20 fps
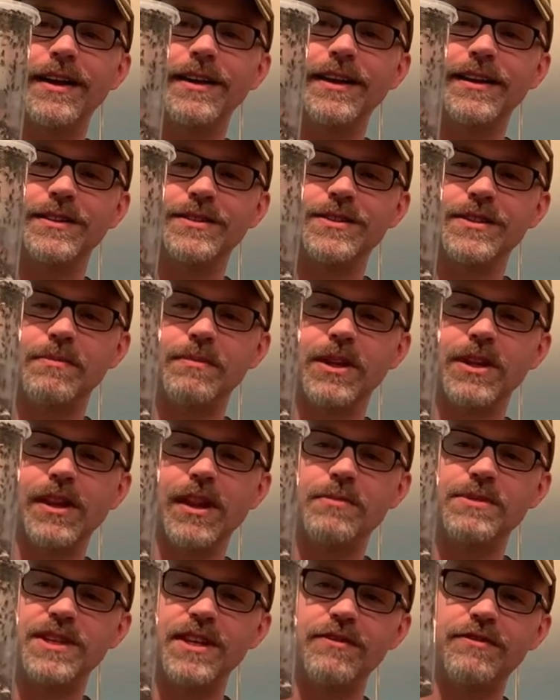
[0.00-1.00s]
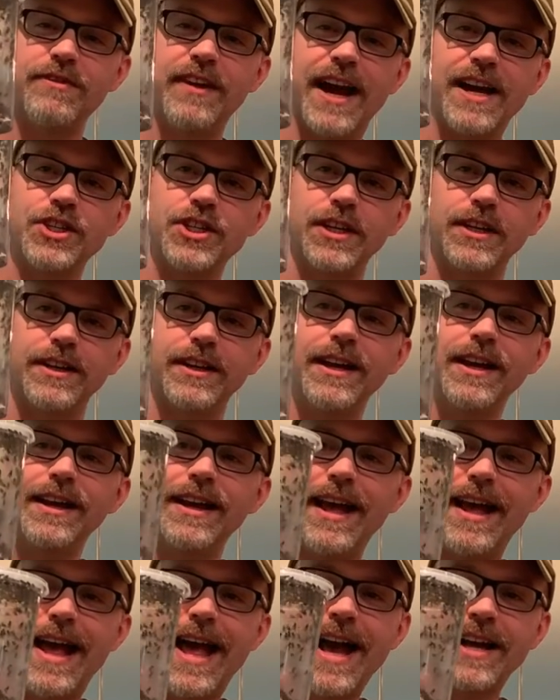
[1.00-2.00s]
in some clumsy fashion,
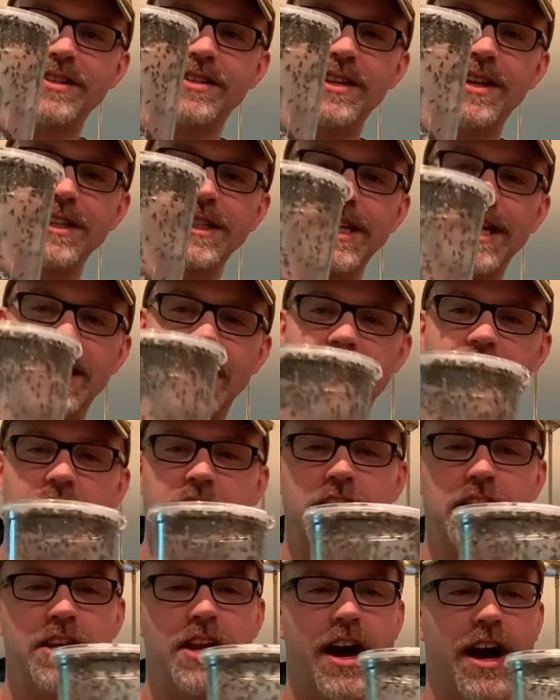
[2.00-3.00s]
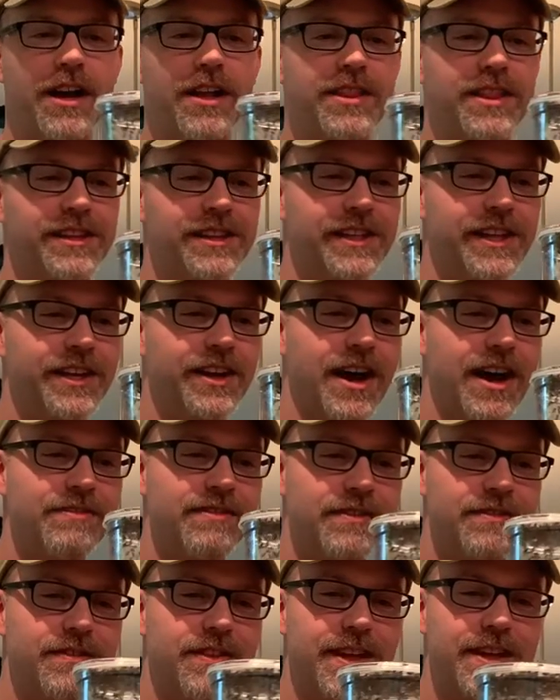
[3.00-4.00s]
accidentally knock the lid off
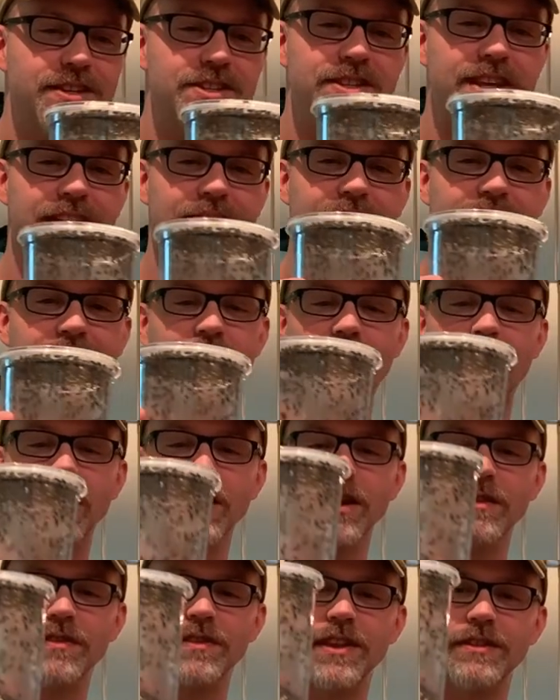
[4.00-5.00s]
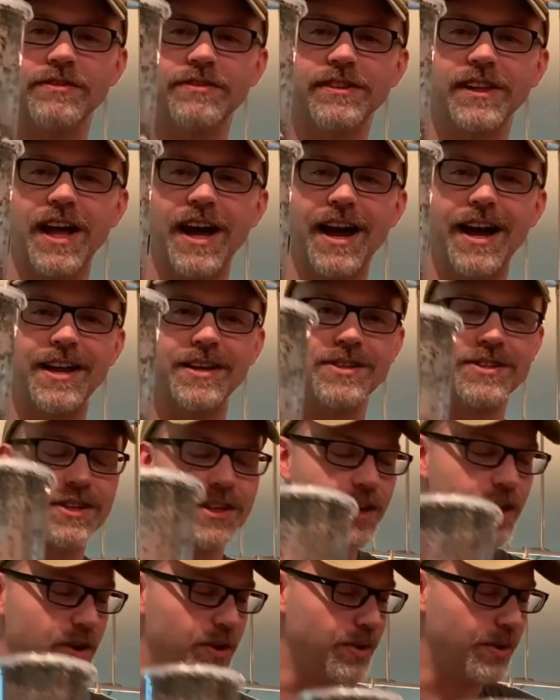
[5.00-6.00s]
of this, and then all of the flies
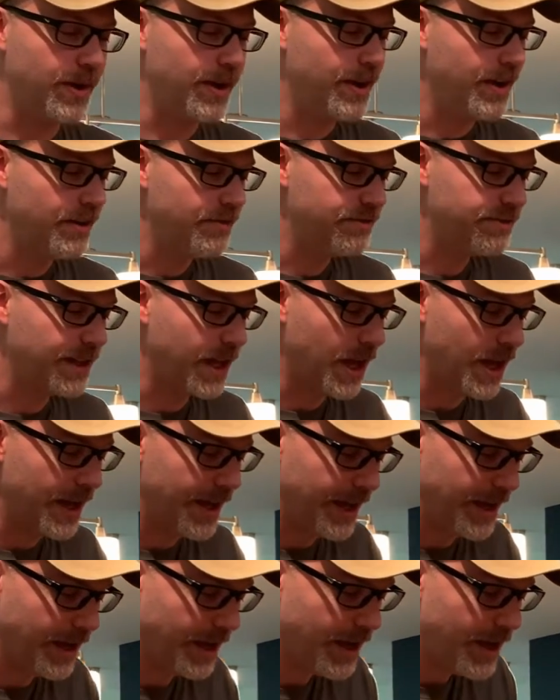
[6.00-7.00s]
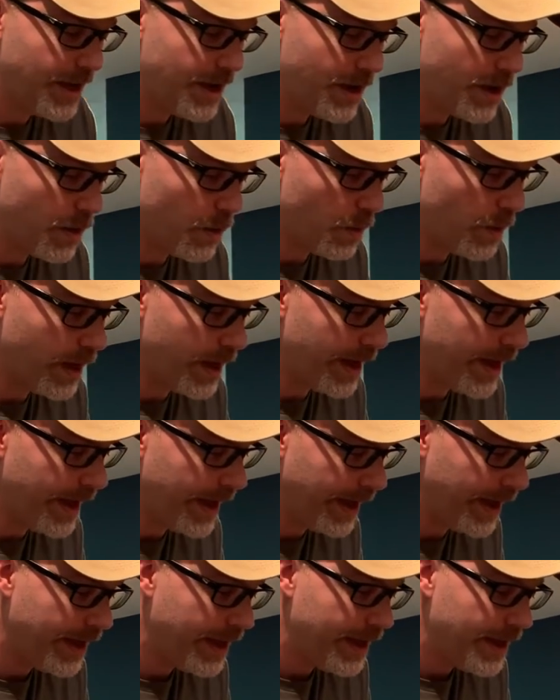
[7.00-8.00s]
go flying away.